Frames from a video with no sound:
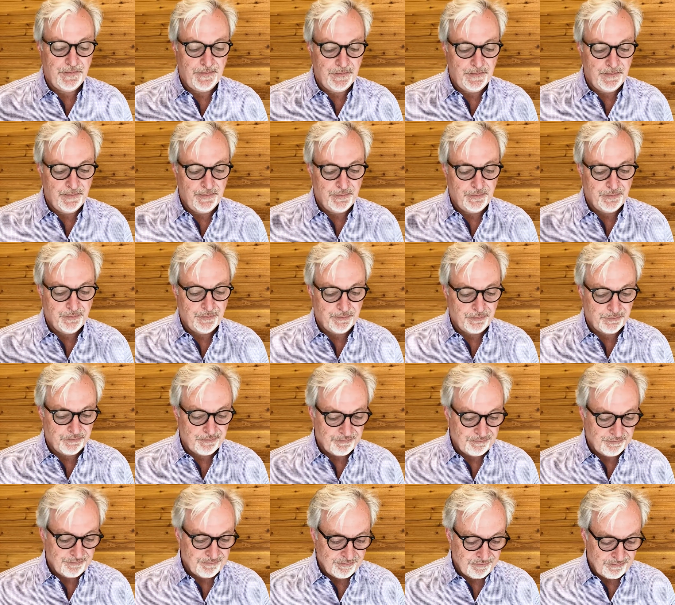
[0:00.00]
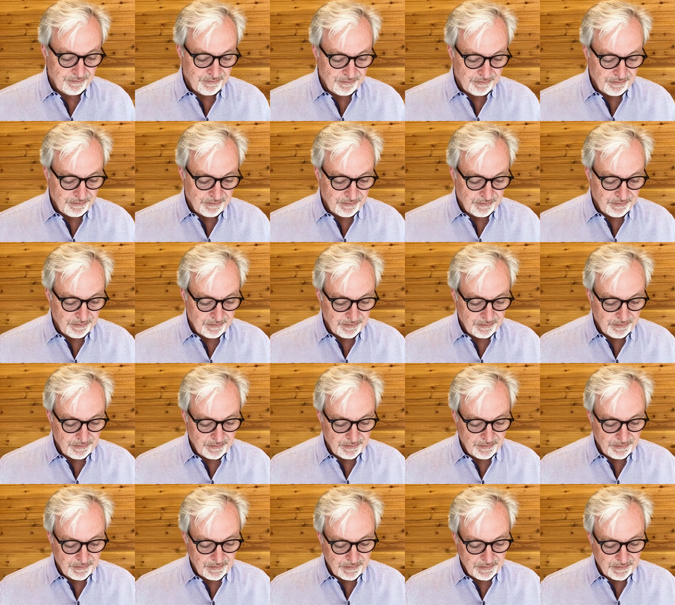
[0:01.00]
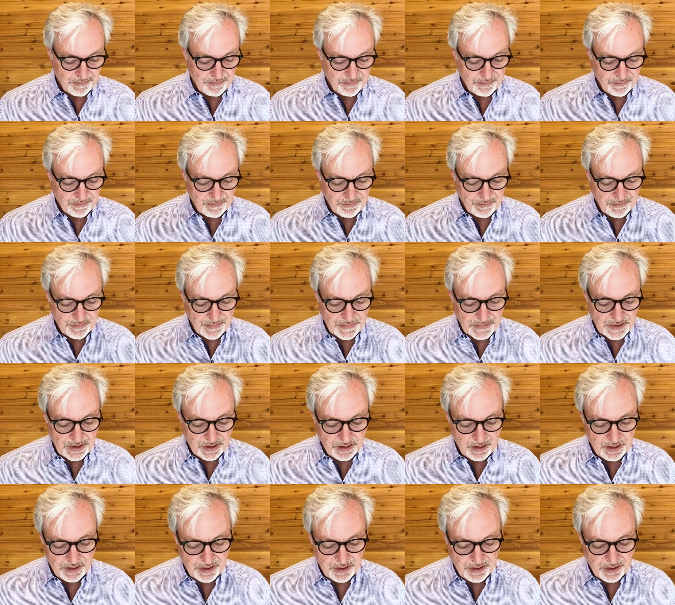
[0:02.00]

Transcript: (silence)